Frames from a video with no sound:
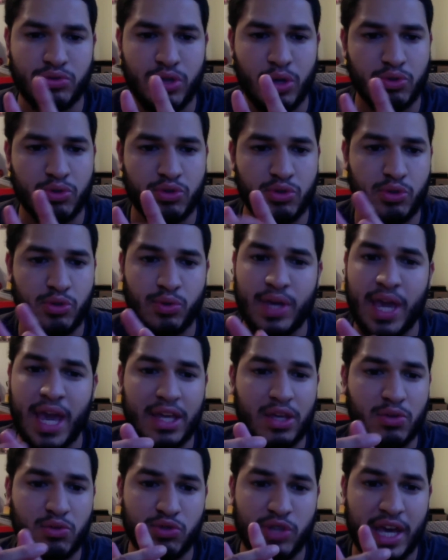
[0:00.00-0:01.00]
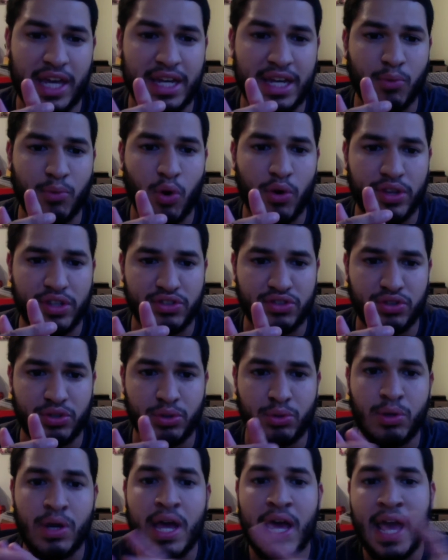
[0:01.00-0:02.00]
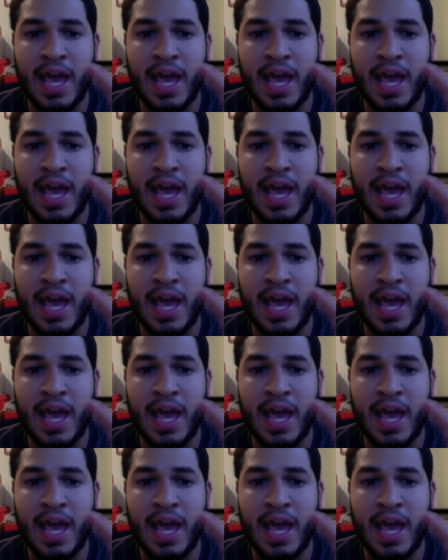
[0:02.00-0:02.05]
those 2. You can't use any than 2.